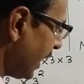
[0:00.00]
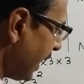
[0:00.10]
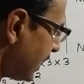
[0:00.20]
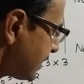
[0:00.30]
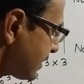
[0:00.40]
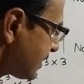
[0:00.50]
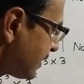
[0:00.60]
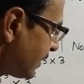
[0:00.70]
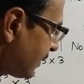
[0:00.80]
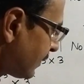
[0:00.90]

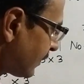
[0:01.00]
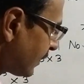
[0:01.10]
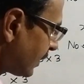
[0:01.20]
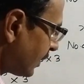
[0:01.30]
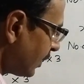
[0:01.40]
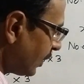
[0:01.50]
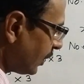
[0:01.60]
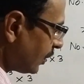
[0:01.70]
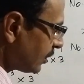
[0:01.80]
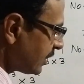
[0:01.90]
as
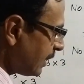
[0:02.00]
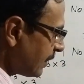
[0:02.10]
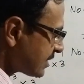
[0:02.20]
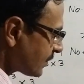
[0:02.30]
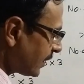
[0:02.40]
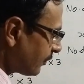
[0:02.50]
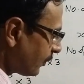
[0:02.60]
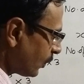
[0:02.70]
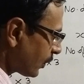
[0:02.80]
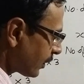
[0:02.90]
3 plus 1
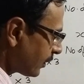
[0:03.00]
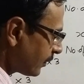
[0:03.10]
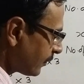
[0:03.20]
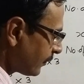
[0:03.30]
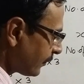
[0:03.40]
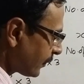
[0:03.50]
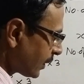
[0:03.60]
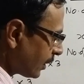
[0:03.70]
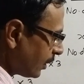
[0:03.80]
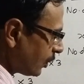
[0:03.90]
4,
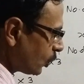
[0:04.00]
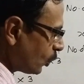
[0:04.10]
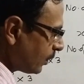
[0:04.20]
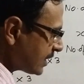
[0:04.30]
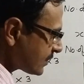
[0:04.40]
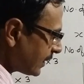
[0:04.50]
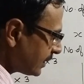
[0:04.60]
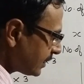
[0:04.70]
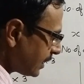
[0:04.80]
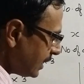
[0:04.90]
2 plus
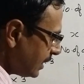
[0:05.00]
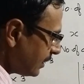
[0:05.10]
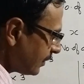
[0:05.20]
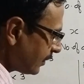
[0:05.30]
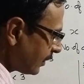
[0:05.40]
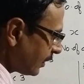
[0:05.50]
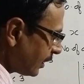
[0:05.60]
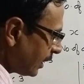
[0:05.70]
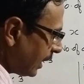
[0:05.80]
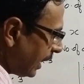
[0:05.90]
1 3,
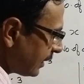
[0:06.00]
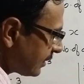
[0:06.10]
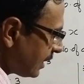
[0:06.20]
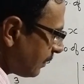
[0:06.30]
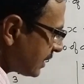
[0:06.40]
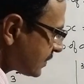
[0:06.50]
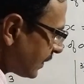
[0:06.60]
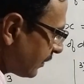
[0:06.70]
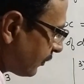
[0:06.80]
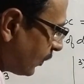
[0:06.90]
and 3 plus
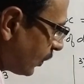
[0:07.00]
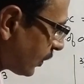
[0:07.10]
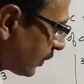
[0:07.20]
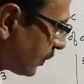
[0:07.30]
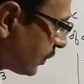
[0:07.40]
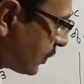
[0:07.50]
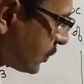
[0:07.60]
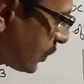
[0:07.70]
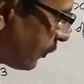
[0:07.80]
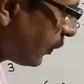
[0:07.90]
1 4. So